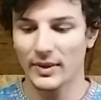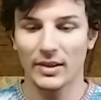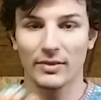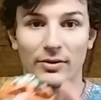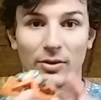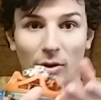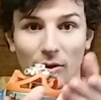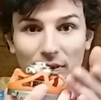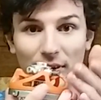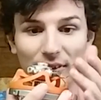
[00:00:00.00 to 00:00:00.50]

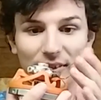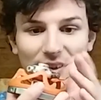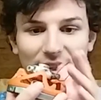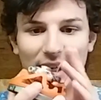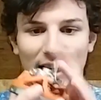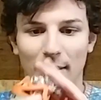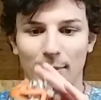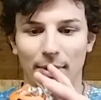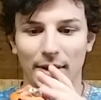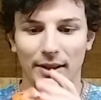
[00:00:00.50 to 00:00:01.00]
fold this
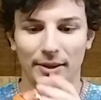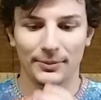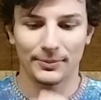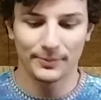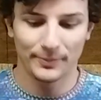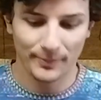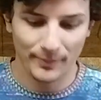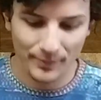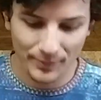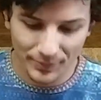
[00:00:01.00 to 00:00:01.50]
tab in.
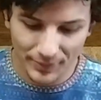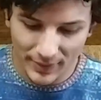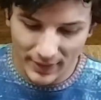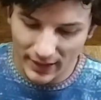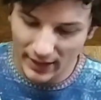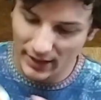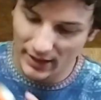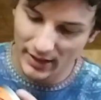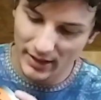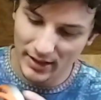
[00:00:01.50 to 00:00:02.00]

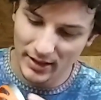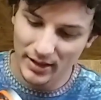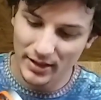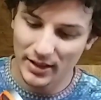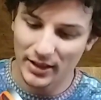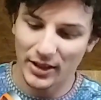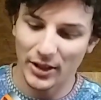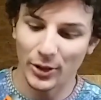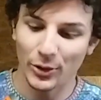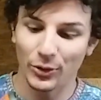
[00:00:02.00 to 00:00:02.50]

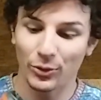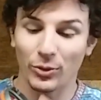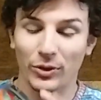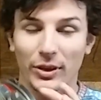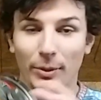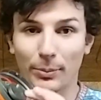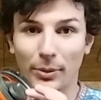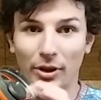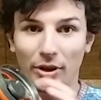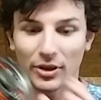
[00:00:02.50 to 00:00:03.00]
Goes with the
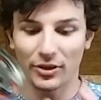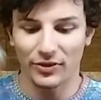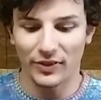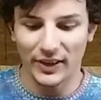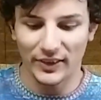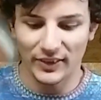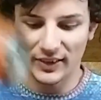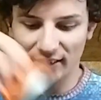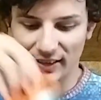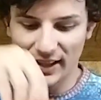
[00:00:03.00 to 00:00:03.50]
burner
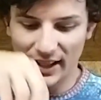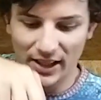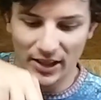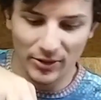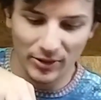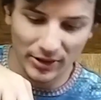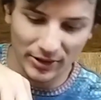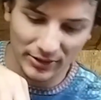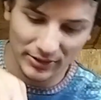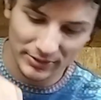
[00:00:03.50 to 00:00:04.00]
facing down.